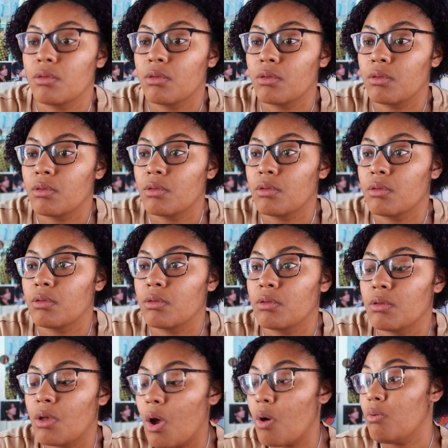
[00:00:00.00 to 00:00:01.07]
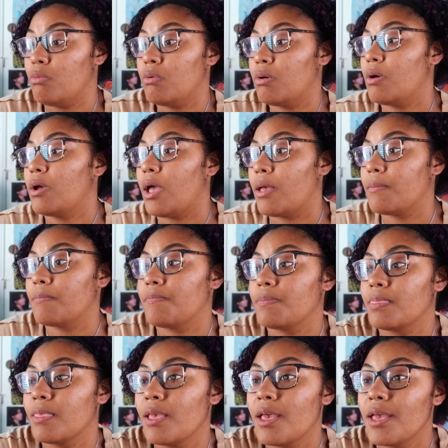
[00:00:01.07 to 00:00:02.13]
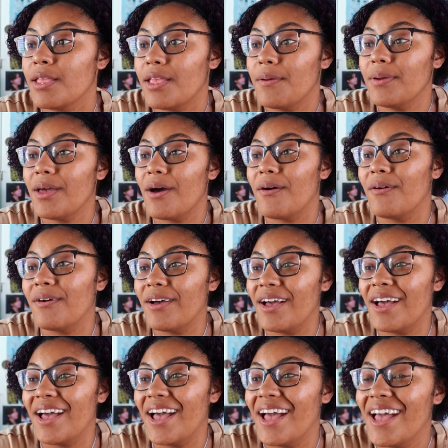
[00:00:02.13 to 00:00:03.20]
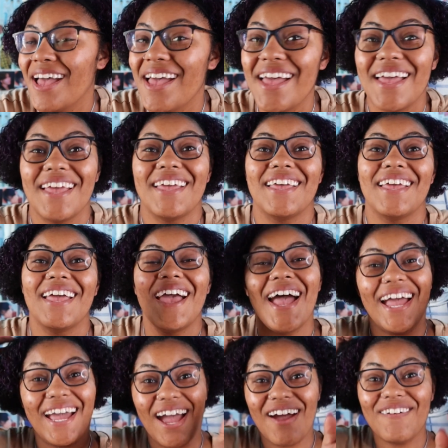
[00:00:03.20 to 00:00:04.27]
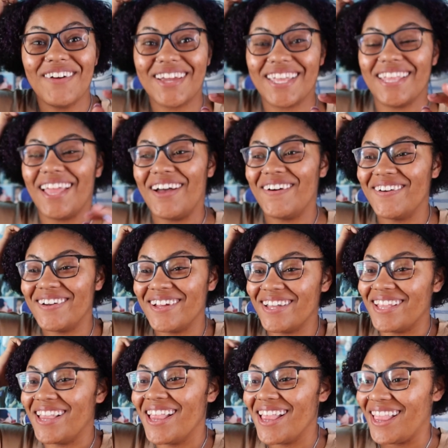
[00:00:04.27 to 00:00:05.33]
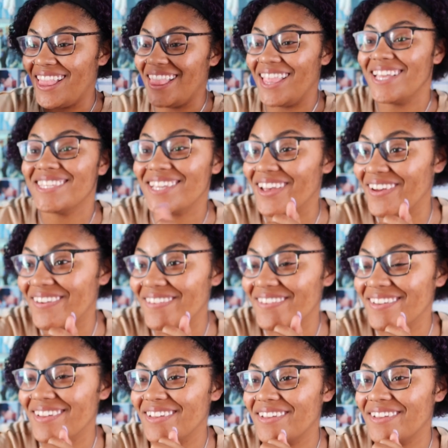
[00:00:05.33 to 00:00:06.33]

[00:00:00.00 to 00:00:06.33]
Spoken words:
oh, okay, here we go. I got it working now. Let's go.